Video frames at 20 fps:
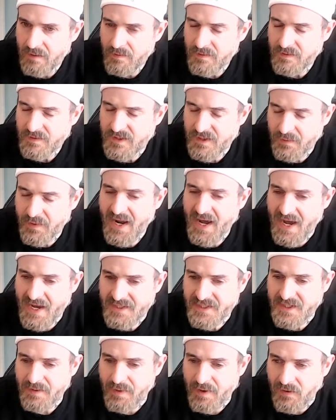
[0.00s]
someone
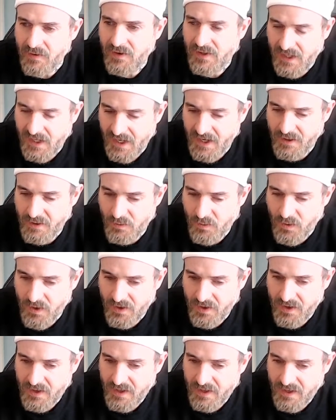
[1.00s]
asked about client
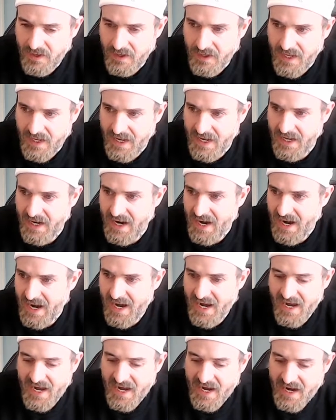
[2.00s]
work, and
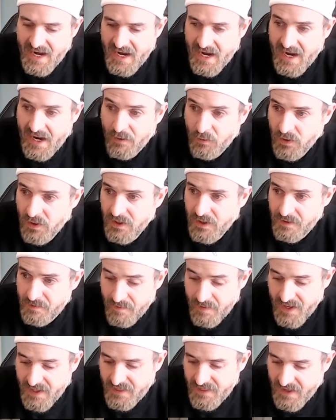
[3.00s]
I will
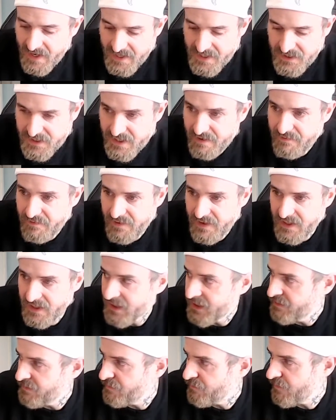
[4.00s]
admit that I
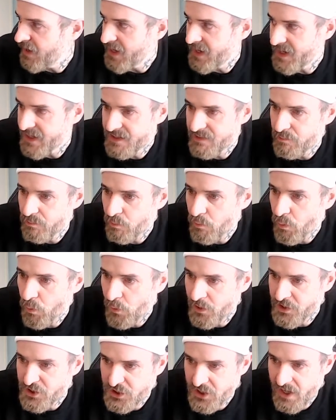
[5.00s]
definitely find it
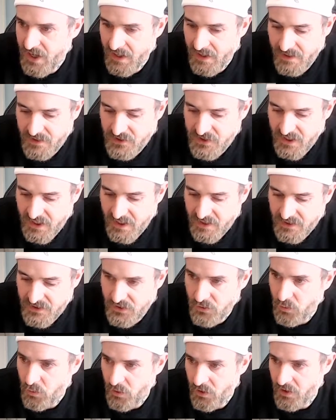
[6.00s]
more challenging
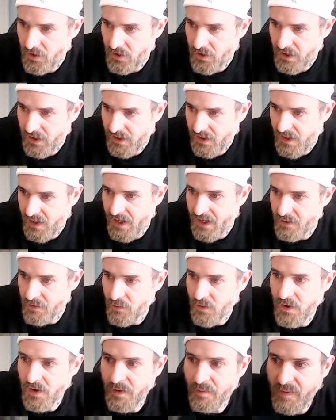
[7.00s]
to work on client
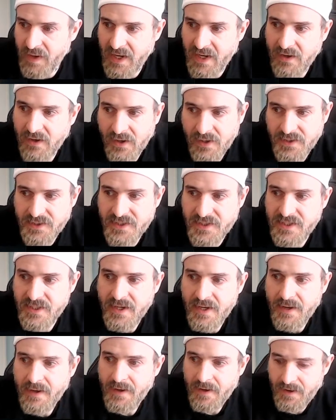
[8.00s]
work because
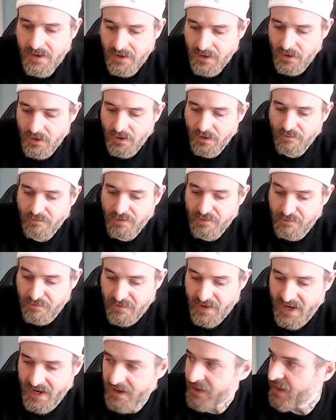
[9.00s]
of the
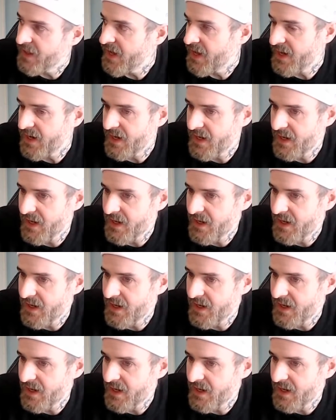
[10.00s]
fact that